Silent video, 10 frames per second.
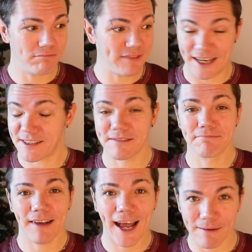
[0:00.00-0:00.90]

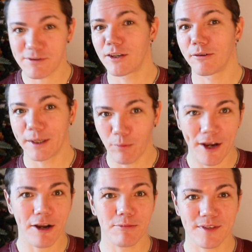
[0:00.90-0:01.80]
Yes, absolutely,
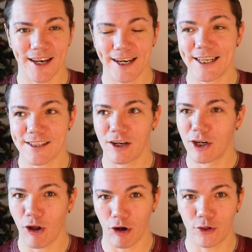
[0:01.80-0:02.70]
100%. It's a
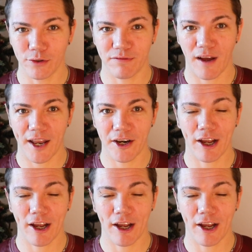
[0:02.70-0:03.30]
lot of good fun.